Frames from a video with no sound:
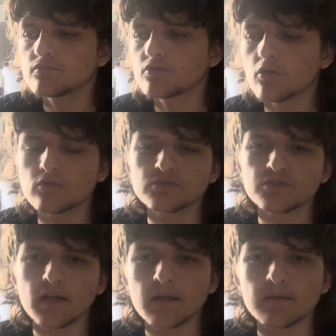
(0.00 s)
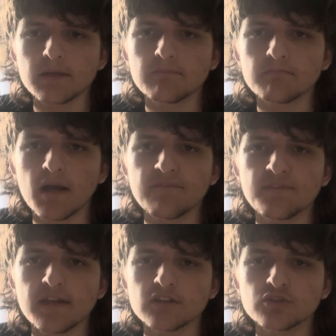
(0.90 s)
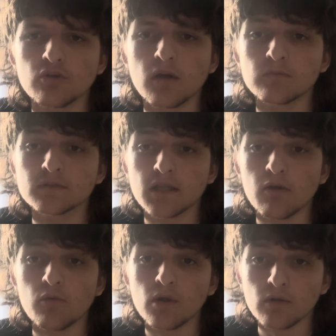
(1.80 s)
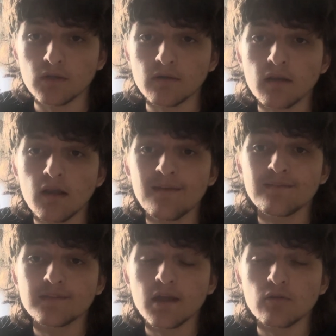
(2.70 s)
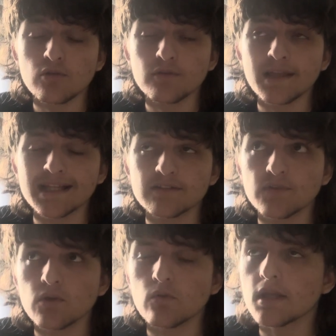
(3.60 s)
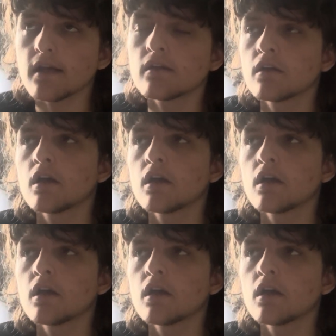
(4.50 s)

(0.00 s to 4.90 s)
So go check my face too and tell you next few here.